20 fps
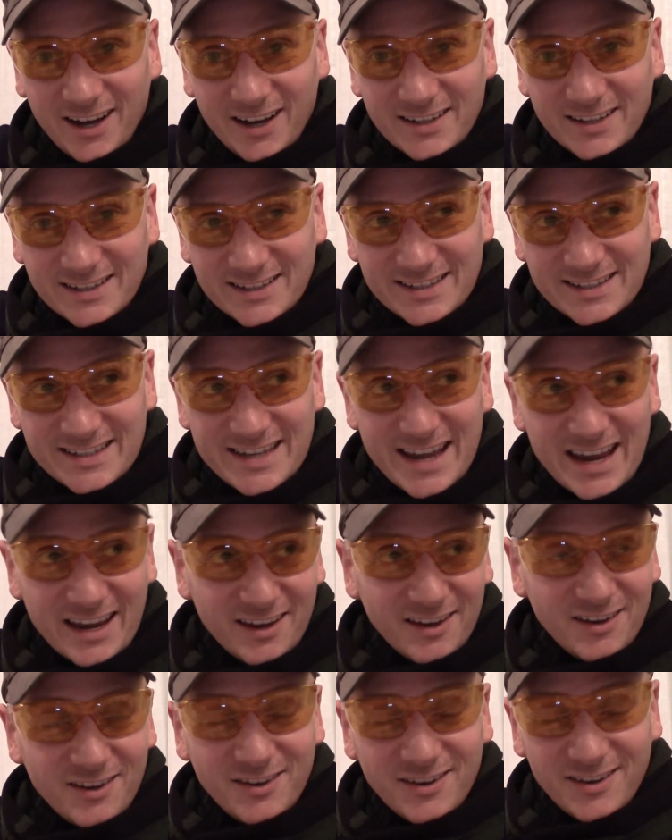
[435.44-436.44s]

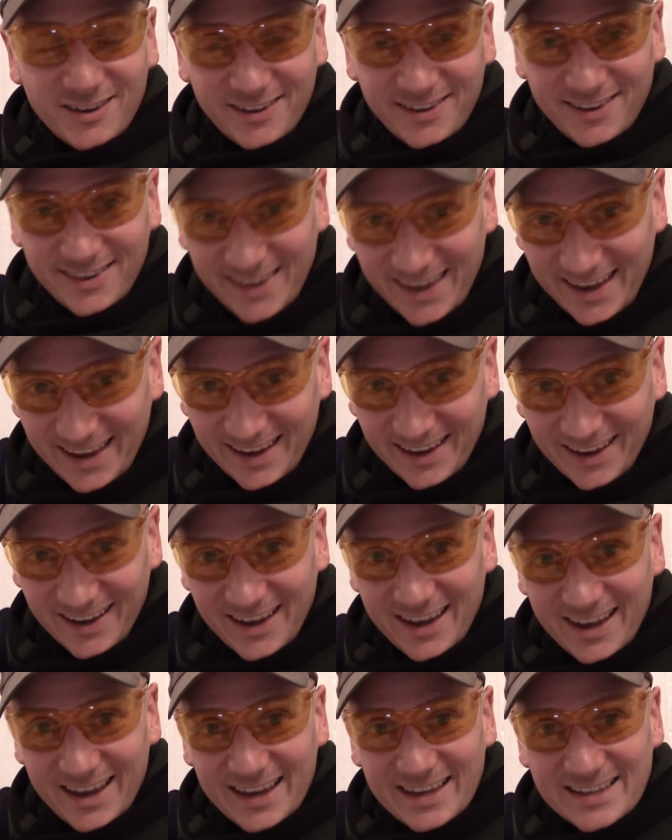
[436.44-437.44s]
second thing
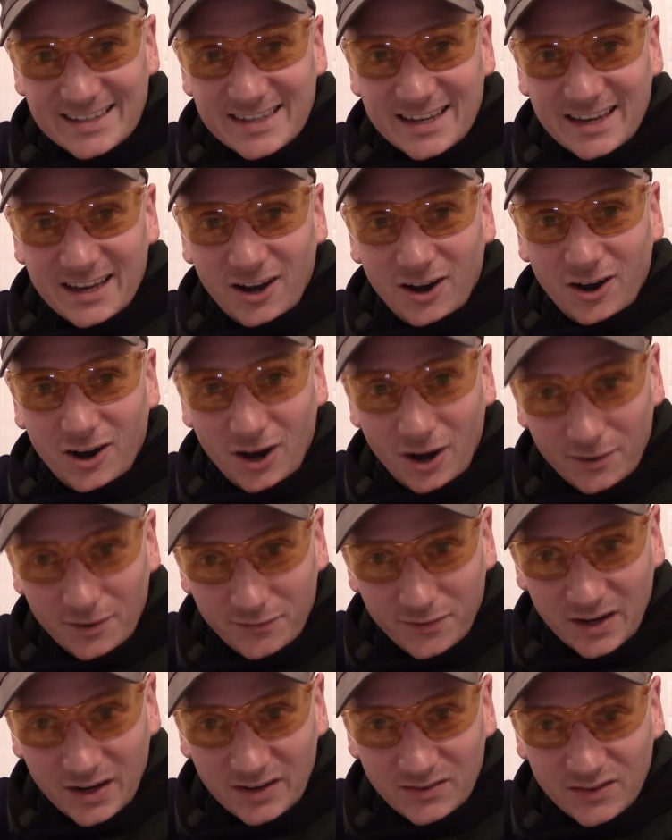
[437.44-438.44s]
is that
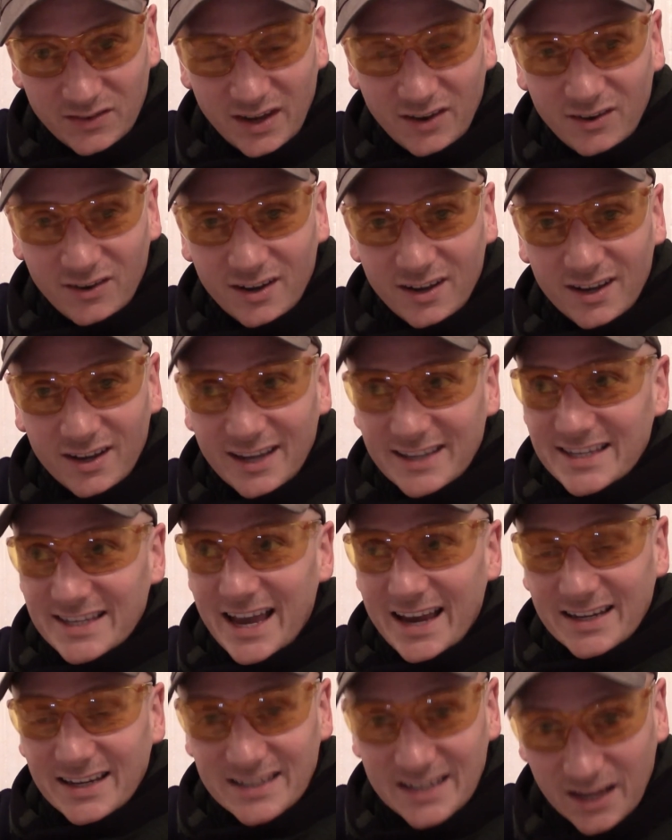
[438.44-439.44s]
often if they're a
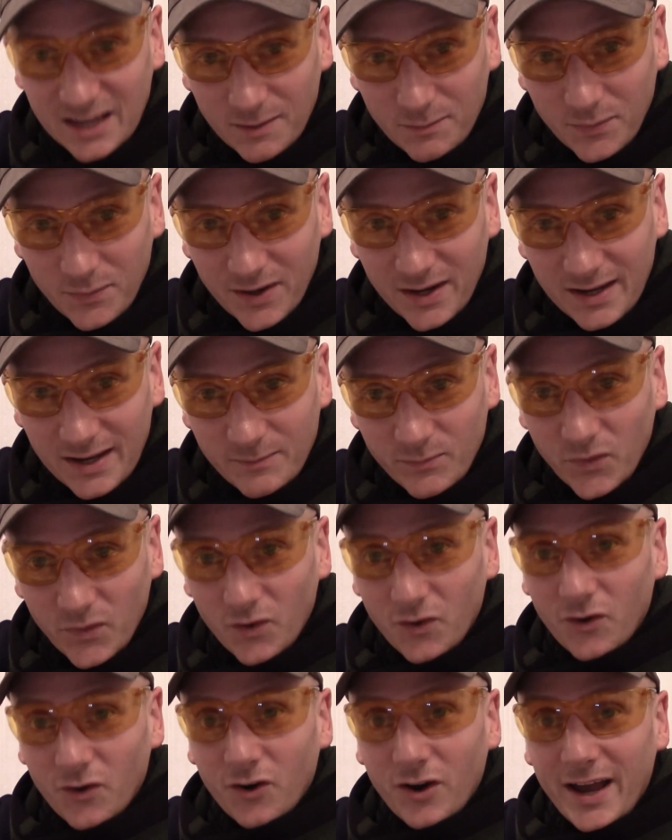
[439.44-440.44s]
taxi company
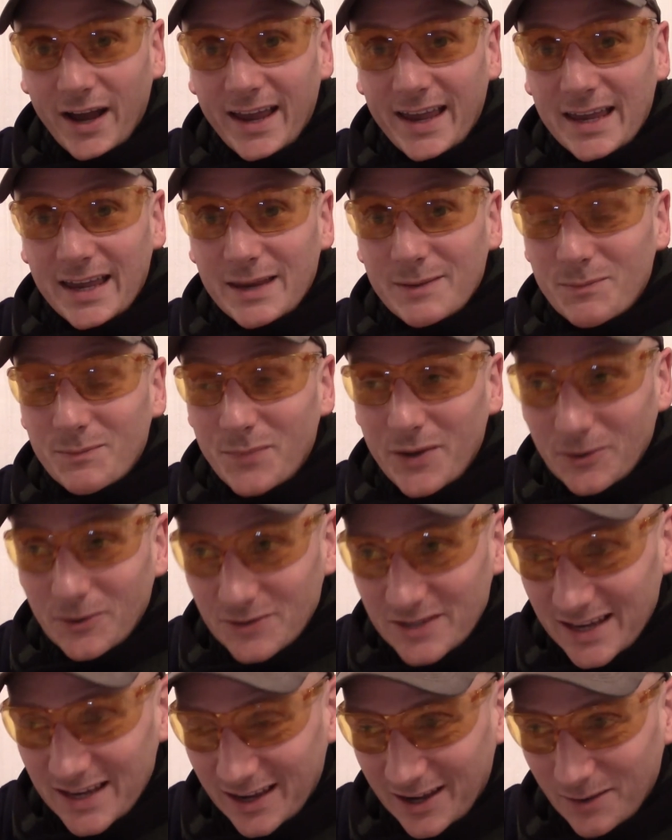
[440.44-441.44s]
or a
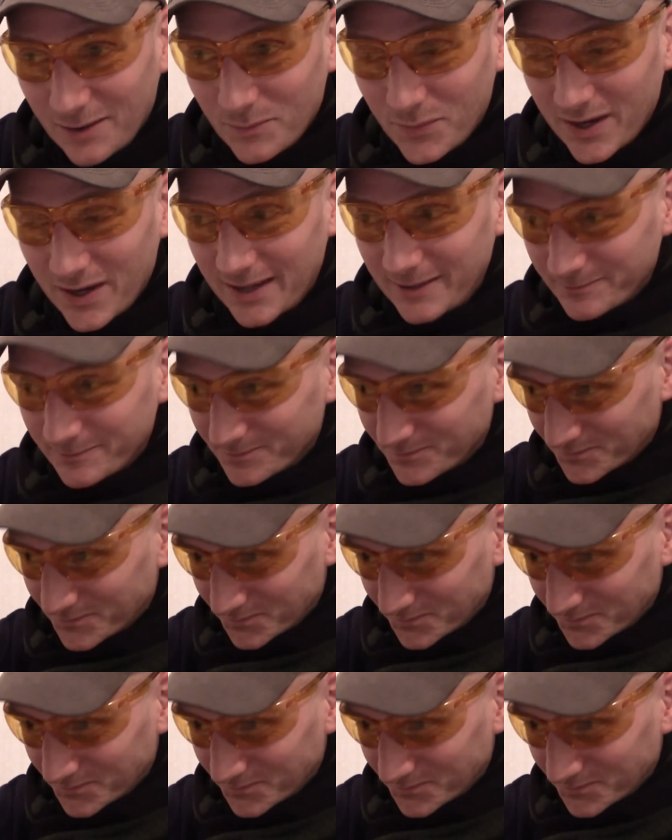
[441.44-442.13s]
building company,